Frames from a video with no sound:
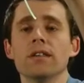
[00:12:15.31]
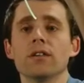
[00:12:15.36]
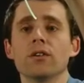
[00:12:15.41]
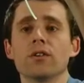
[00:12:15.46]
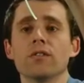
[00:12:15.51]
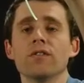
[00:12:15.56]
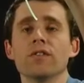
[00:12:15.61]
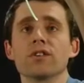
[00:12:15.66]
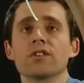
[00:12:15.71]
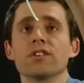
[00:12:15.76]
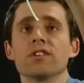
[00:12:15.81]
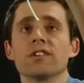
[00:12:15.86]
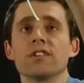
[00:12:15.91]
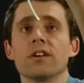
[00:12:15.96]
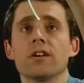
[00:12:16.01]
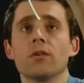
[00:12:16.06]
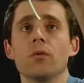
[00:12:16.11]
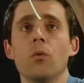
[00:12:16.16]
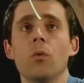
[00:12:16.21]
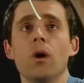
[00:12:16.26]
The coefficients
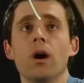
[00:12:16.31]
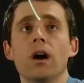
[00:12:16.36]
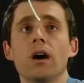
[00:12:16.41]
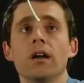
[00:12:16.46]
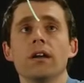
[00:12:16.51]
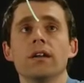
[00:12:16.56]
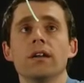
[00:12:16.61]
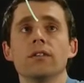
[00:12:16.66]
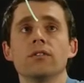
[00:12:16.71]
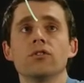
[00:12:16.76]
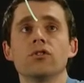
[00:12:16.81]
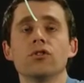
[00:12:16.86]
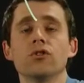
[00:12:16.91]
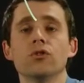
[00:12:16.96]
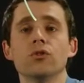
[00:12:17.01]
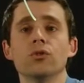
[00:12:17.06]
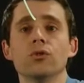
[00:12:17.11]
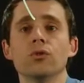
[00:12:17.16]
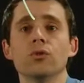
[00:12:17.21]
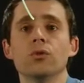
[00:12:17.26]
are 1,
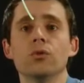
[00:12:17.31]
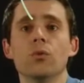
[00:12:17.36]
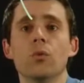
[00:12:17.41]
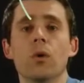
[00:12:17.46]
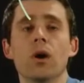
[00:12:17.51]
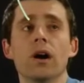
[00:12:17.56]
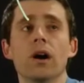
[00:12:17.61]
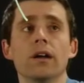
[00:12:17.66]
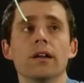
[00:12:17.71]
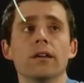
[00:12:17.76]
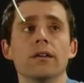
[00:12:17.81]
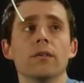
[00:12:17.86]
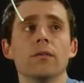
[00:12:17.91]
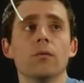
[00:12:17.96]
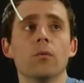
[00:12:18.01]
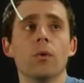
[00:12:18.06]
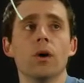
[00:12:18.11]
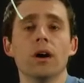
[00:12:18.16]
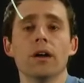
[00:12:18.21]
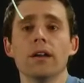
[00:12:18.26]
2,
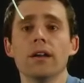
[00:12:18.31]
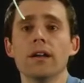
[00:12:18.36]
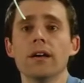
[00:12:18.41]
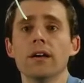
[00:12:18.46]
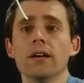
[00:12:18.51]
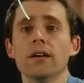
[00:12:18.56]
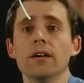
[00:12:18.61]
1, 1.